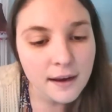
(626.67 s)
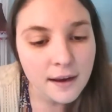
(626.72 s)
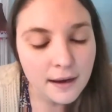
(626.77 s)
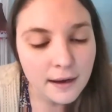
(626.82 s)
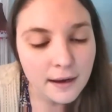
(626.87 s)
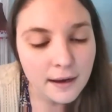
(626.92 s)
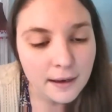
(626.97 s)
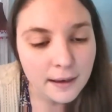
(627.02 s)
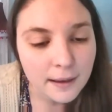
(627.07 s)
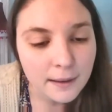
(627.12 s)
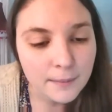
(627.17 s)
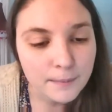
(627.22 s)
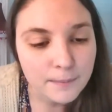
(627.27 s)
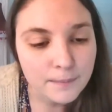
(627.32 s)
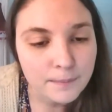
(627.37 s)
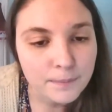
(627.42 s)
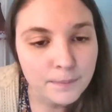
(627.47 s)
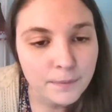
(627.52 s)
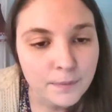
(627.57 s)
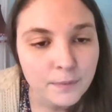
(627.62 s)

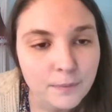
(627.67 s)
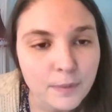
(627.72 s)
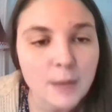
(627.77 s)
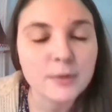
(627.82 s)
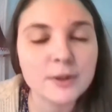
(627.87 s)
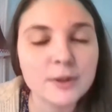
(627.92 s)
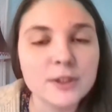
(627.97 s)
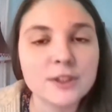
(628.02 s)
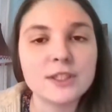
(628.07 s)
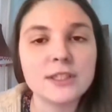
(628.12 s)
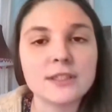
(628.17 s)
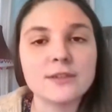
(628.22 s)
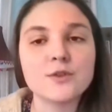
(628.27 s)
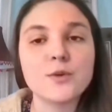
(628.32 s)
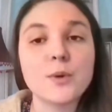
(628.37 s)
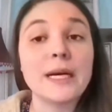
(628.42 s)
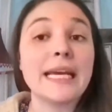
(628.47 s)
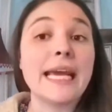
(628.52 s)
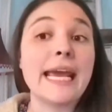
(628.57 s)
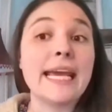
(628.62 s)
published in
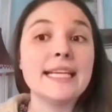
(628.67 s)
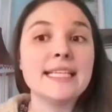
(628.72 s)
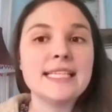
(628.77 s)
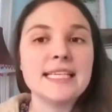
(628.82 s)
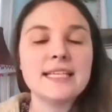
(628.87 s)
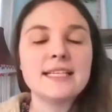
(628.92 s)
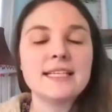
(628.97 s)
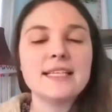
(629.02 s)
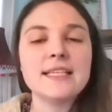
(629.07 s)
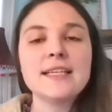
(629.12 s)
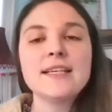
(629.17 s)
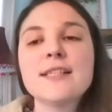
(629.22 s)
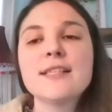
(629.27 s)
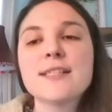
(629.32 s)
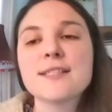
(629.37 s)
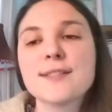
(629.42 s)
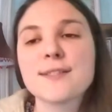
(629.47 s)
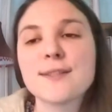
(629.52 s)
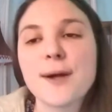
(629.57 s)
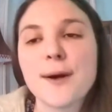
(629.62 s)
2018.
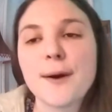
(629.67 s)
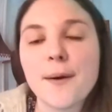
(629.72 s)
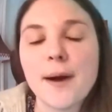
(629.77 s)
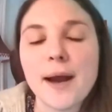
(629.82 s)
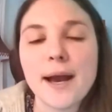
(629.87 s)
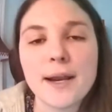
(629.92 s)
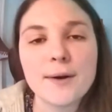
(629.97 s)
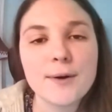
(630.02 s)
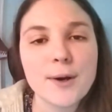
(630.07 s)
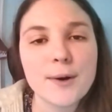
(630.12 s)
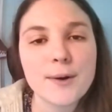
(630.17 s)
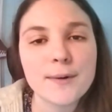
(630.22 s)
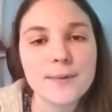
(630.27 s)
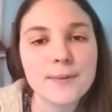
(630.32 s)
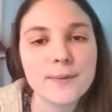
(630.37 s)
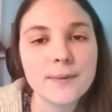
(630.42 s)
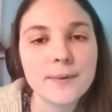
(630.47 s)
So I don't know